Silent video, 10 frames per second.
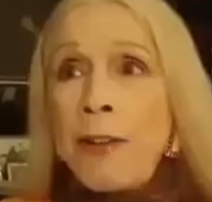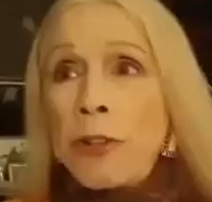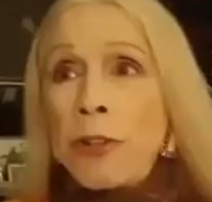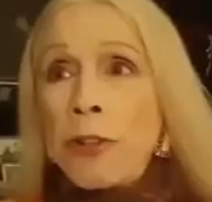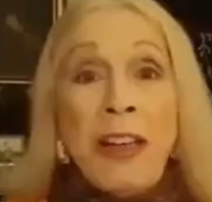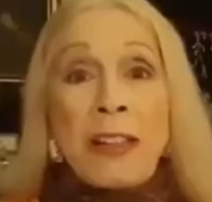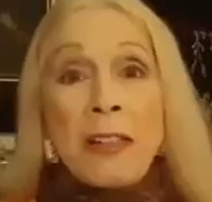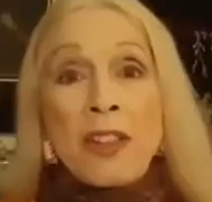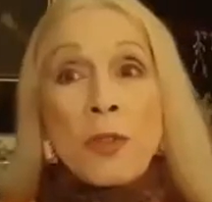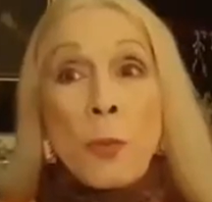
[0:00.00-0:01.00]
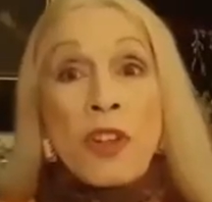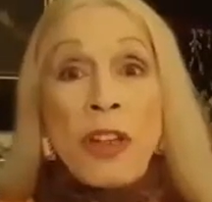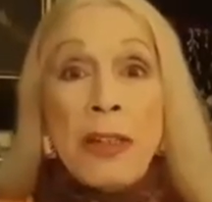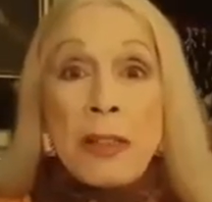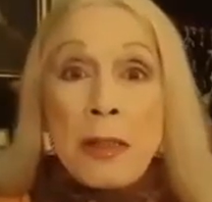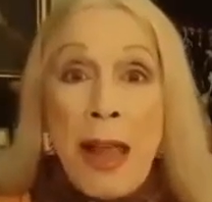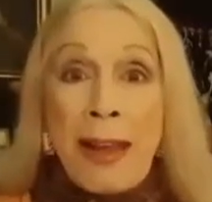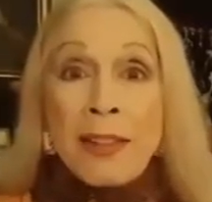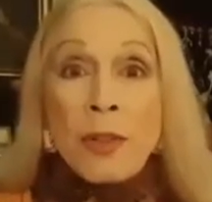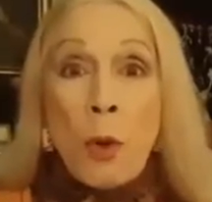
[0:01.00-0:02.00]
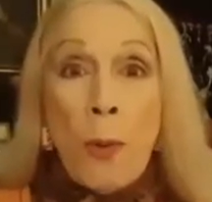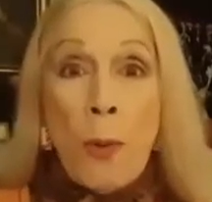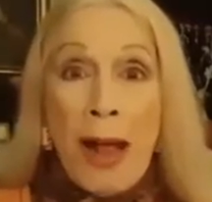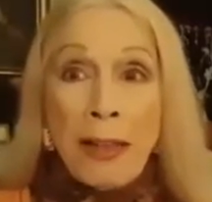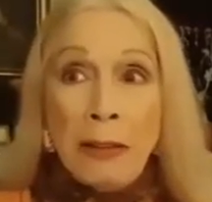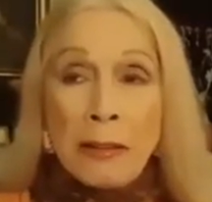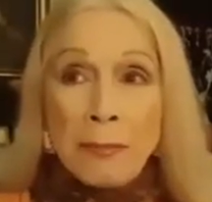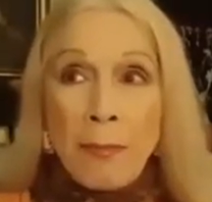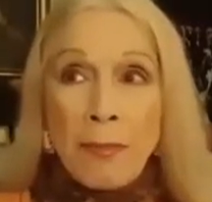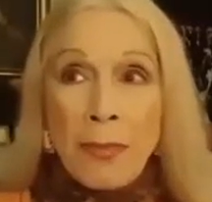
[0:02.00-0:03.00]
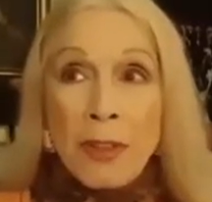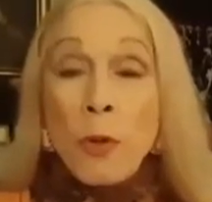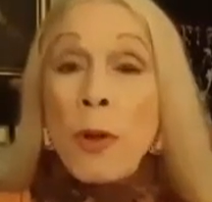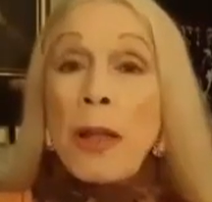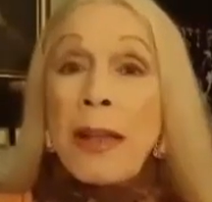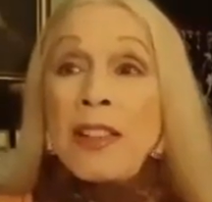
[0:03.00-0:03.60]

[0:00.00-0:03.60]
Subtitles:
the fetus, which is XY, so is